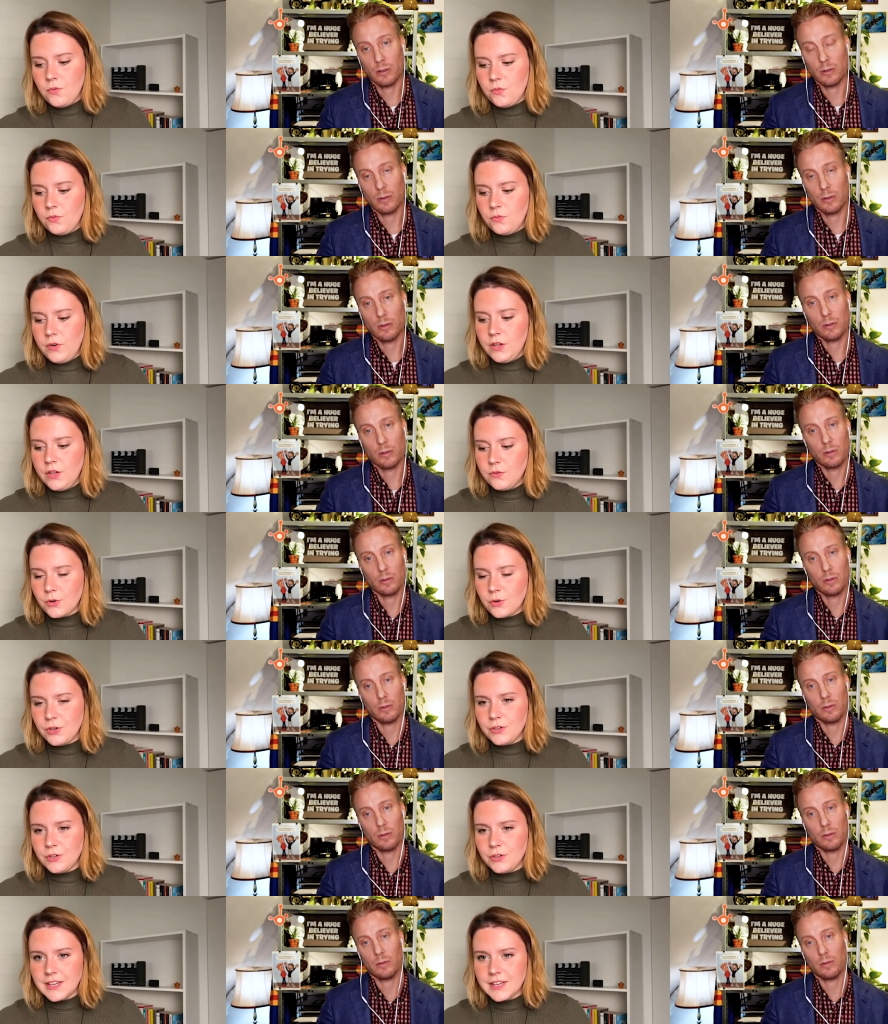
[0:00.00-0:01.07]
Speaker 1: real
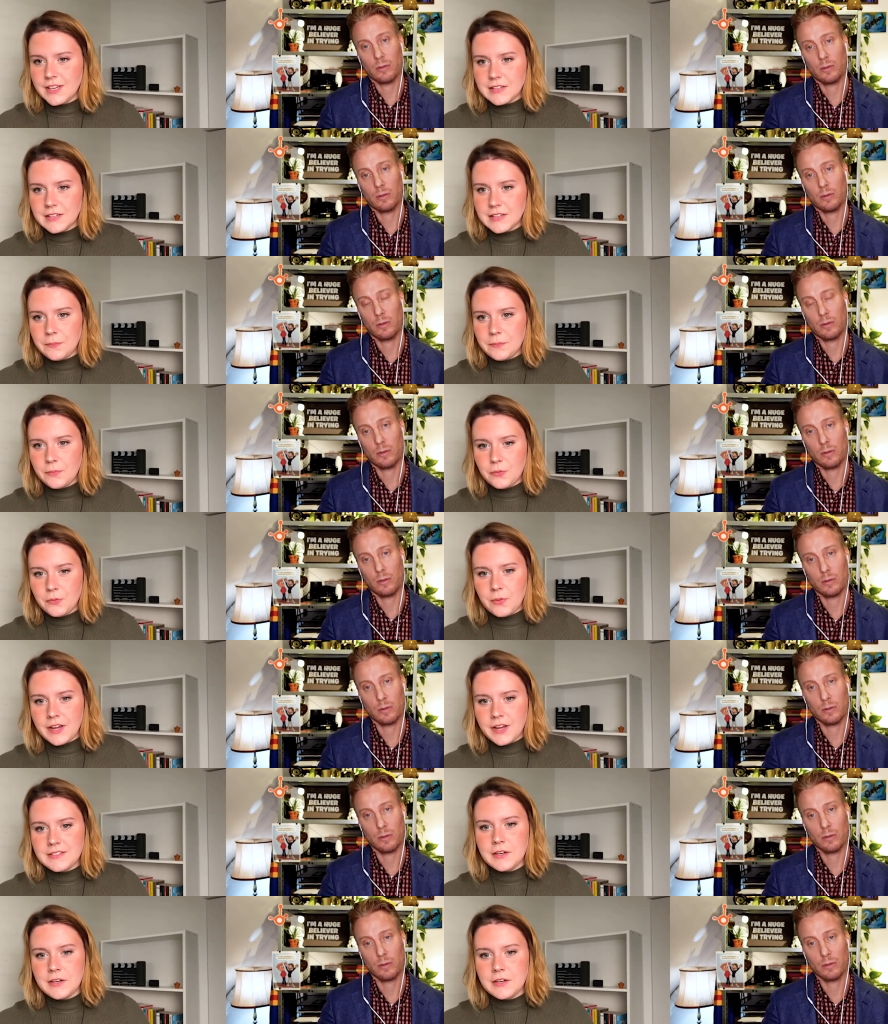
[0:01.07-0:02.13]
world example why
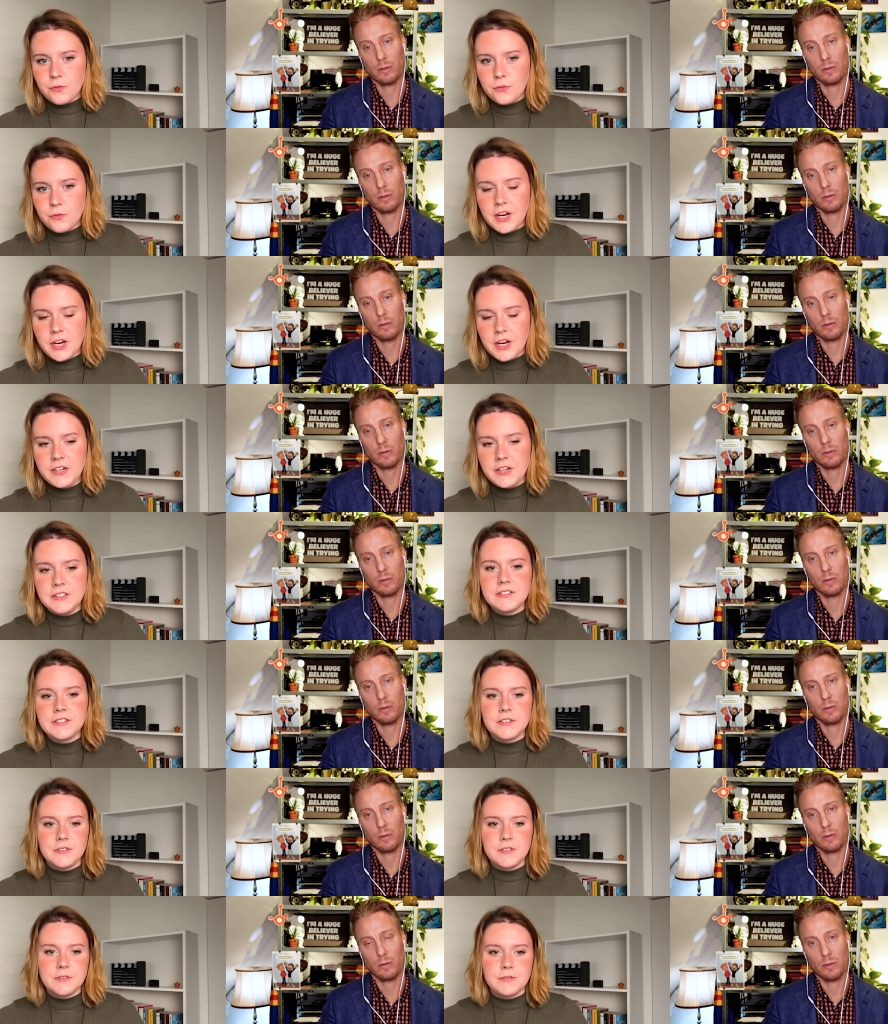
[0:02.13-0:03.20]
self-awareness and
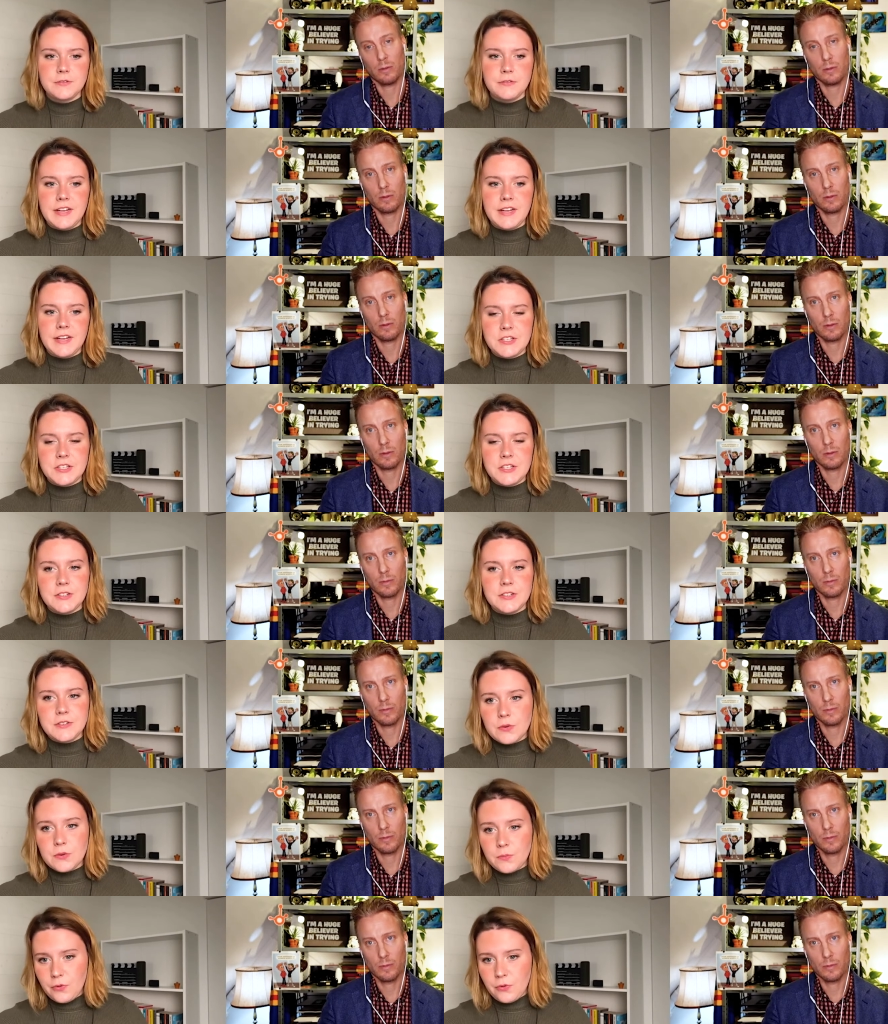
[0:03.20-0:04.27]
also reflection is so
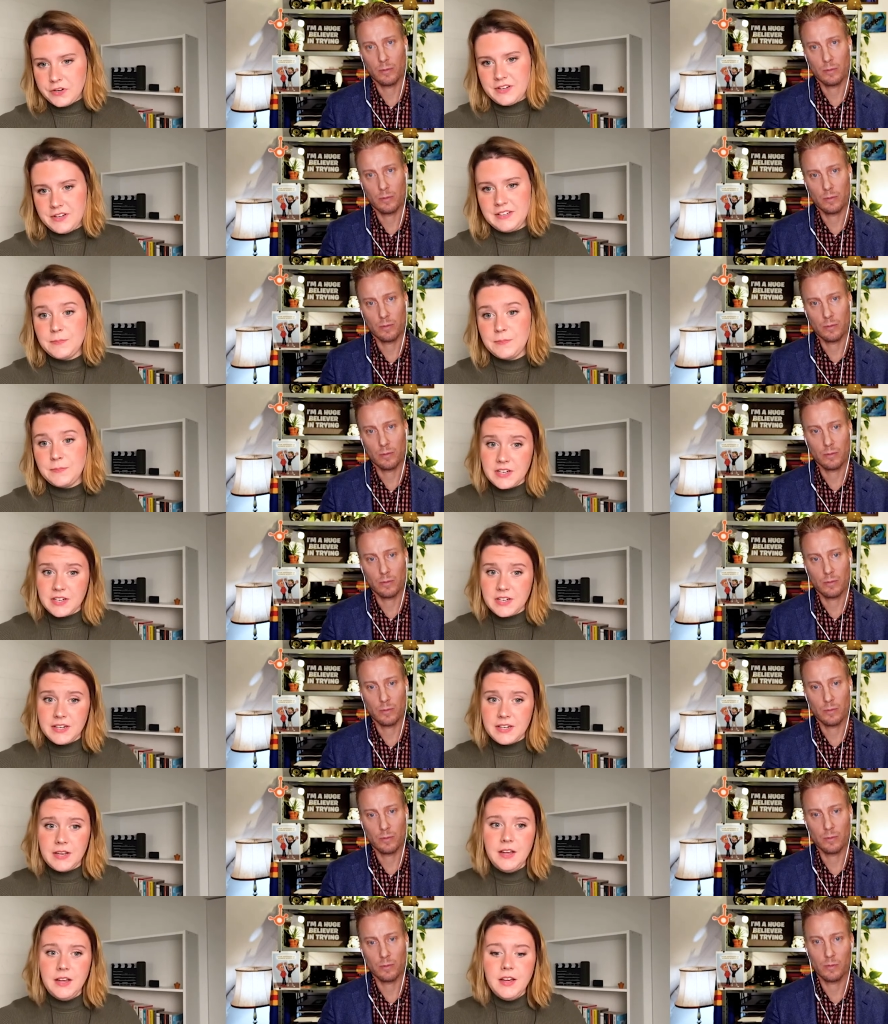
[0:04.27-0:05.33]
important,
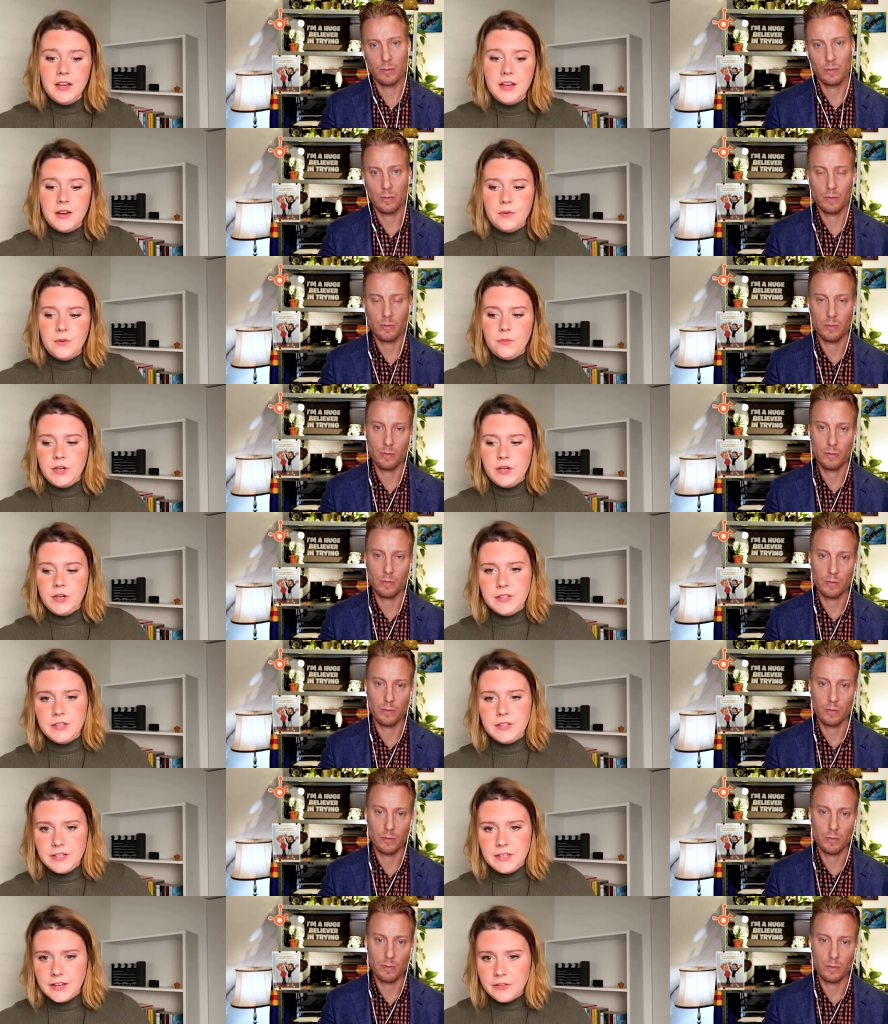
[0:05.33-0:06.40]
especially when you're
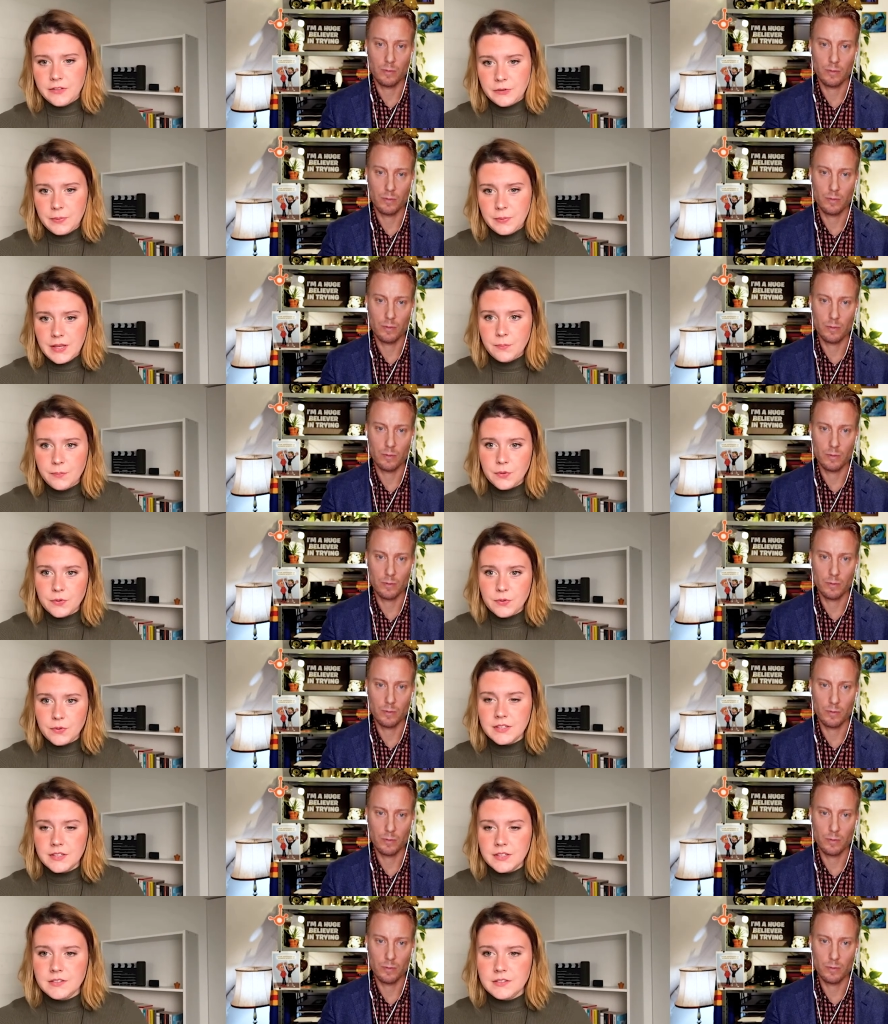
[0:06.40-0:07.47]
leading other people
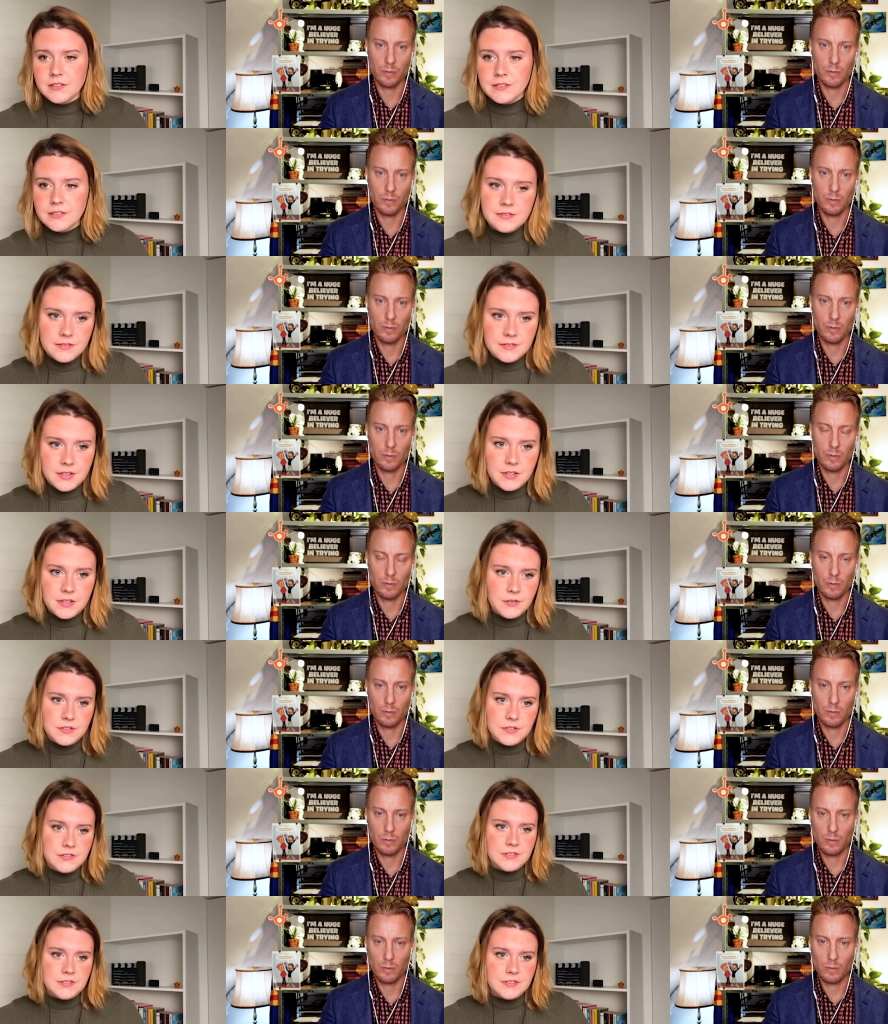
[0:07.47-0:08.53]
and you
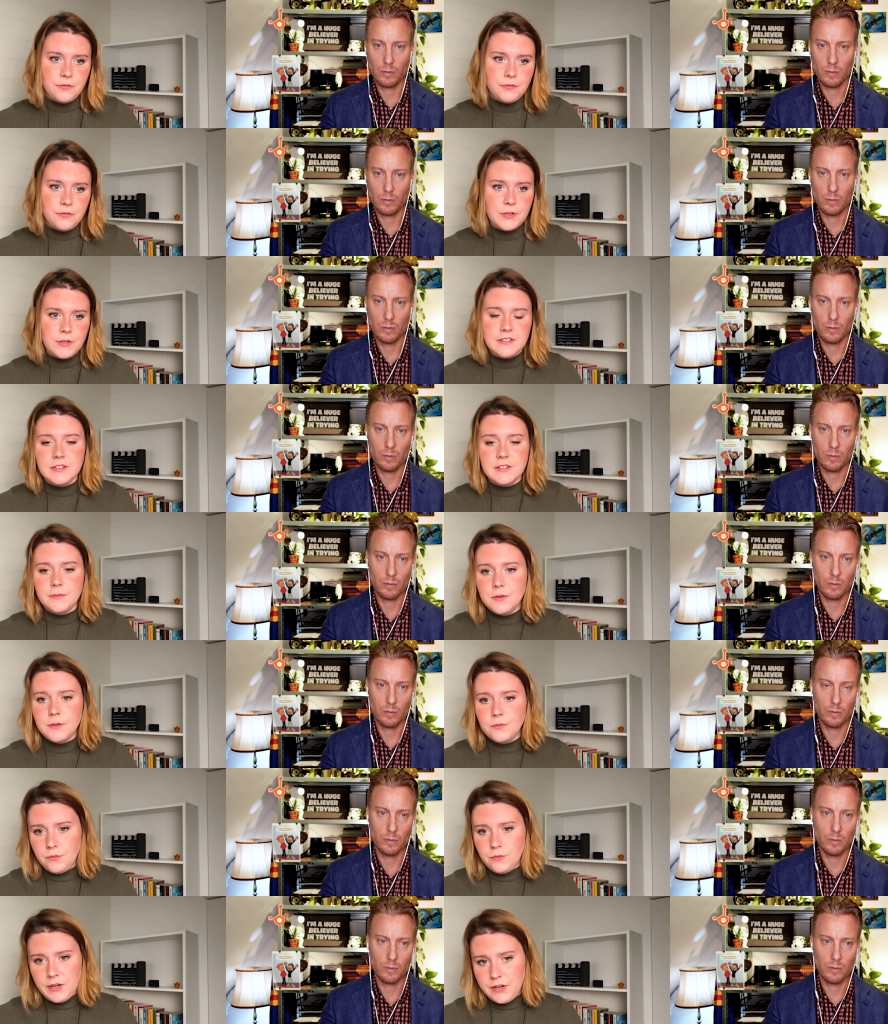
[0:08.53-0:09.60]
just influence them in
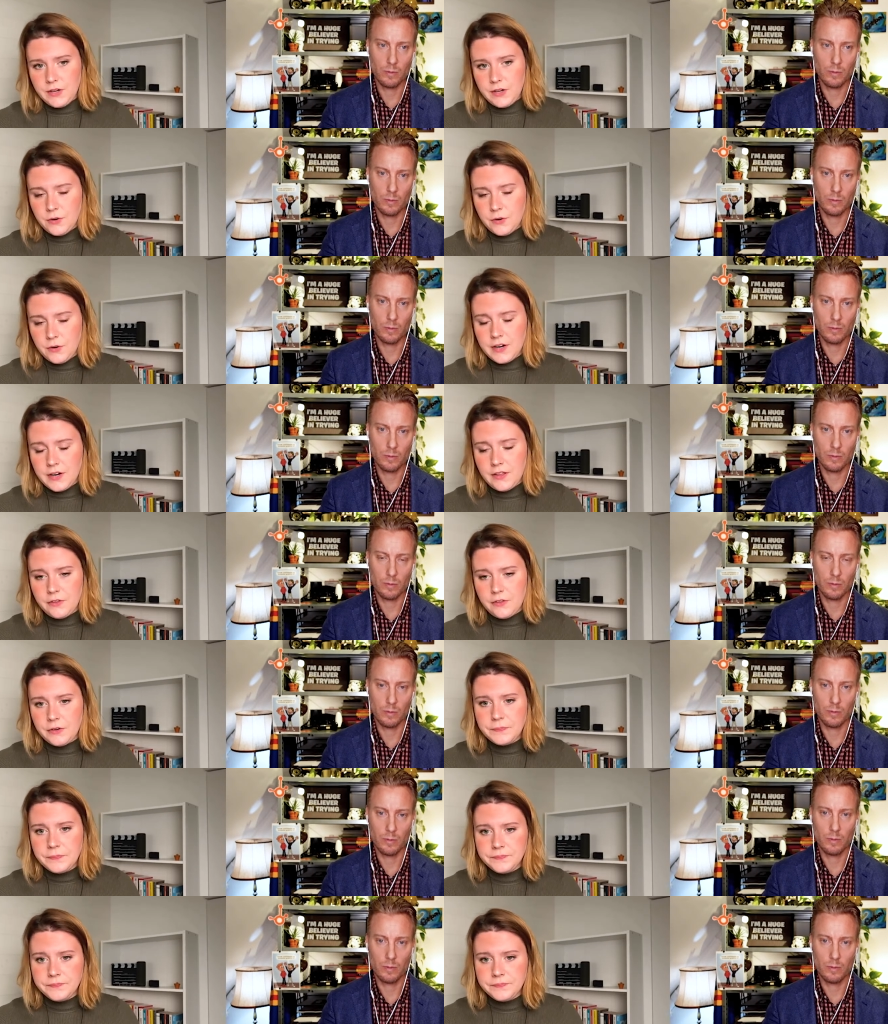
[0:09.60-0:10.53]
one way or another.